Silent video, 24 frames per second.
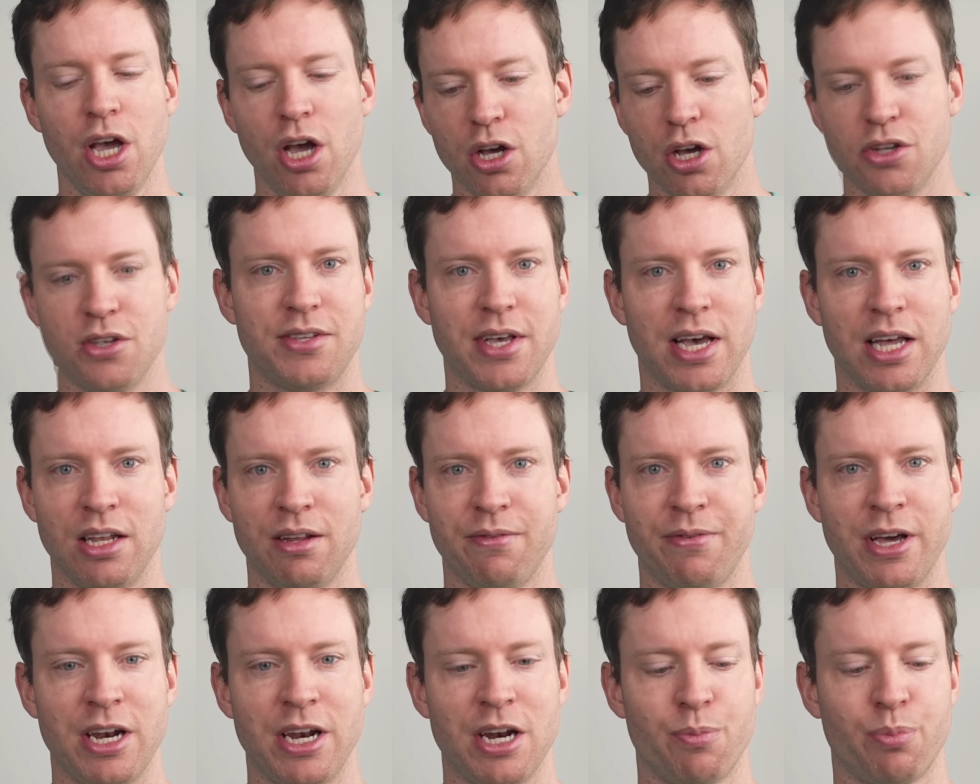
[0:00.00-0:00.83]
This
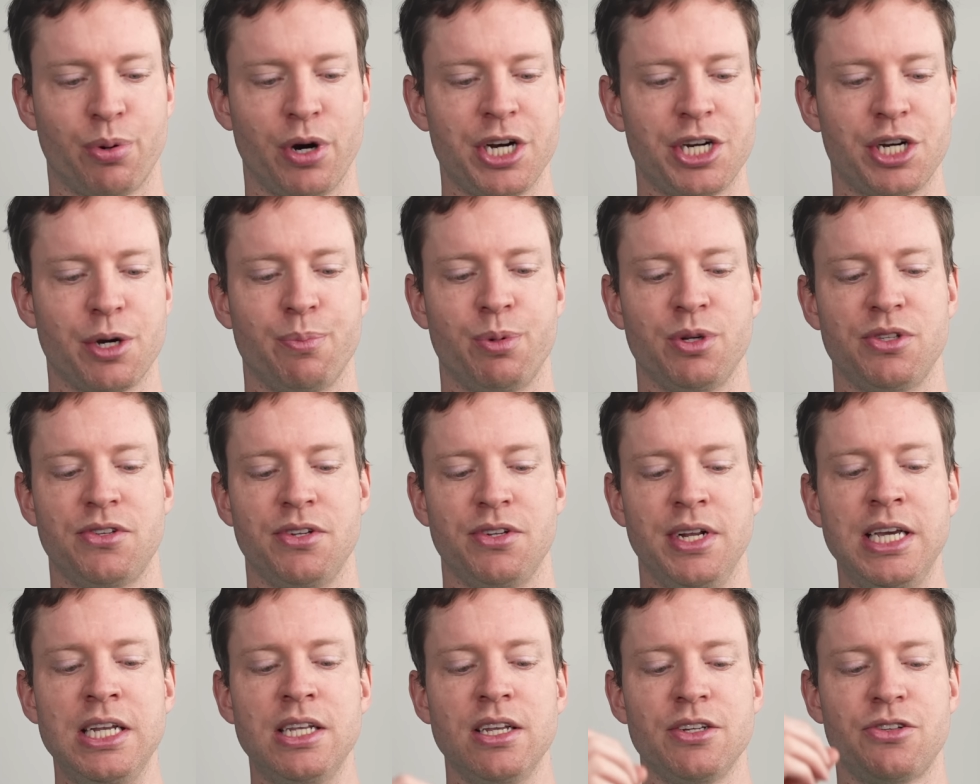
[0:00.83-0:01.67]
elevated pressure puts
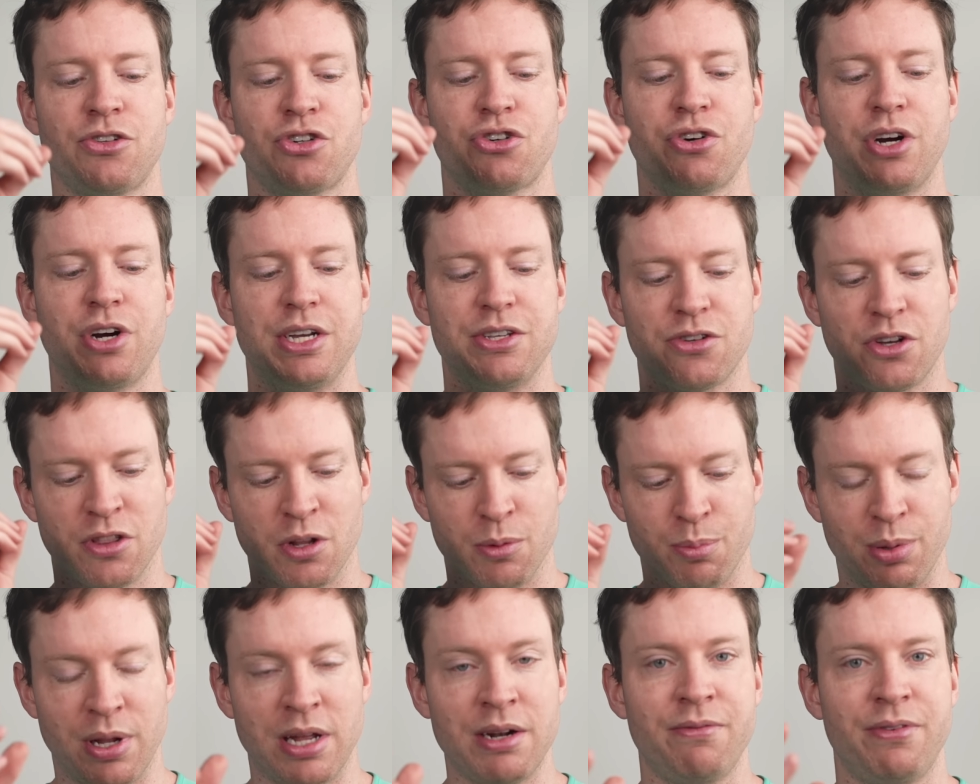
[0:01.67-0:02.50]
needless stress on the
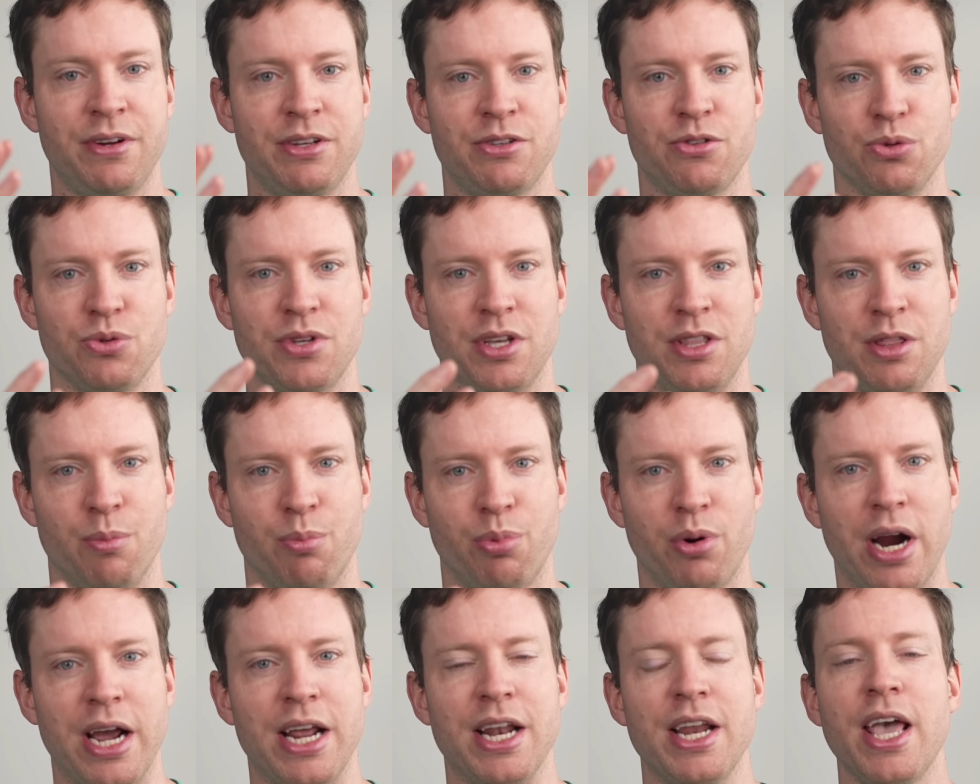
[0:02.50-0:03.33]
blood vessels in the
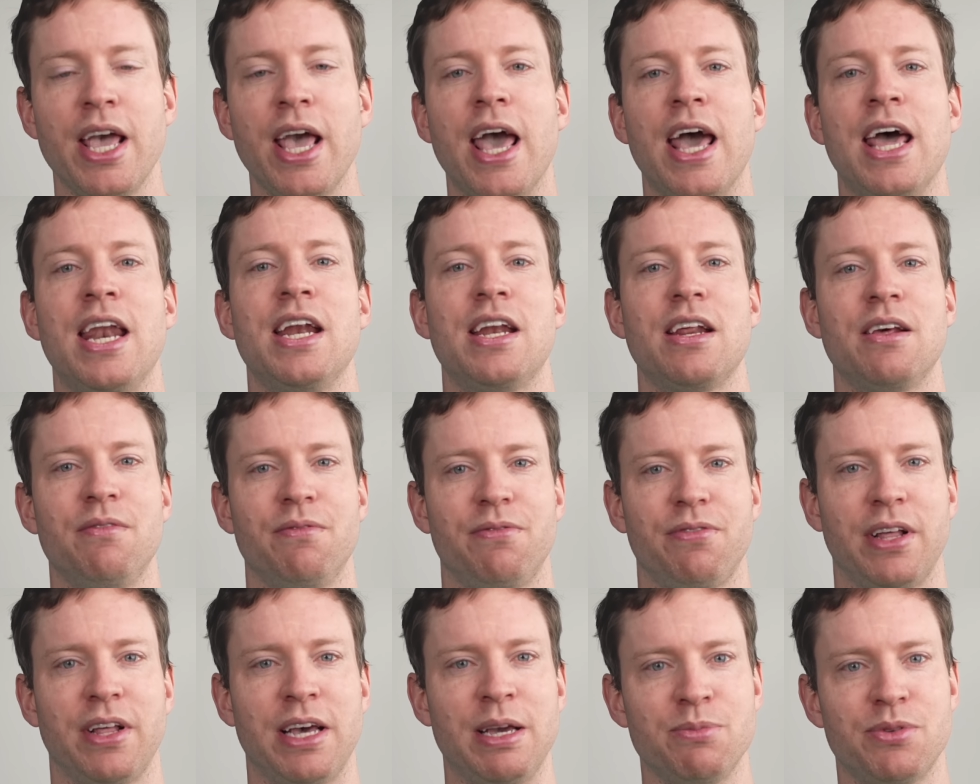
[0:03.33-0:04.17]
brain, and it
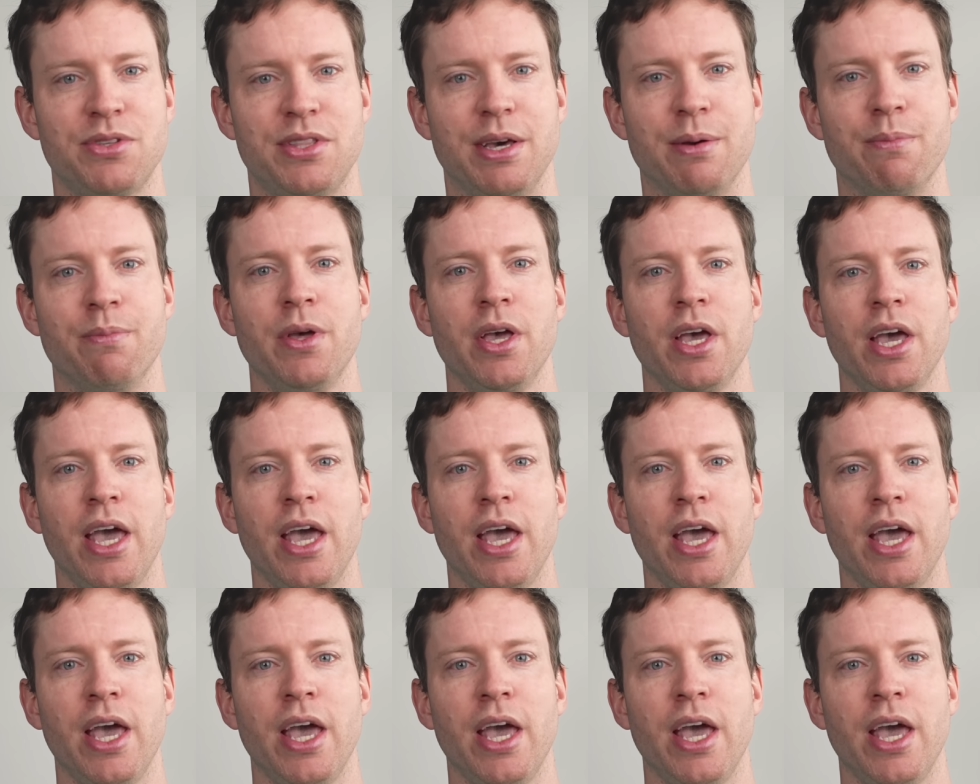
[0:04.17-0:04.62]
inflames them.